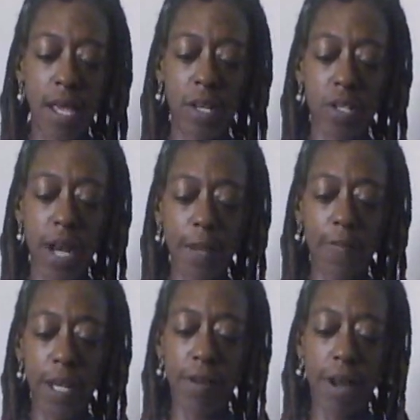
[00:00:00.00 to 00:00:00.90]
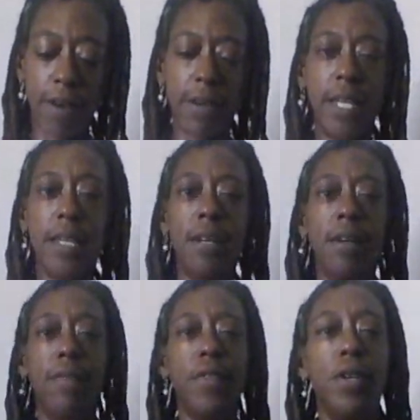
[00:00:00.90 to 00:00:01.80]
You're trying to figure out
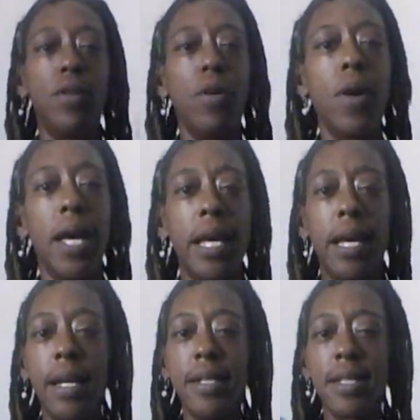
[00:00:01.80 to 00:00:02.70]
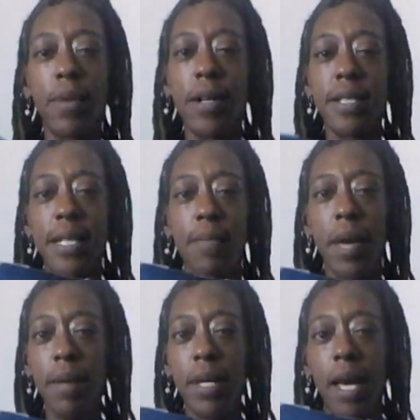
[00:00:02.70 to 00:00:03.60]
if you and this person maybe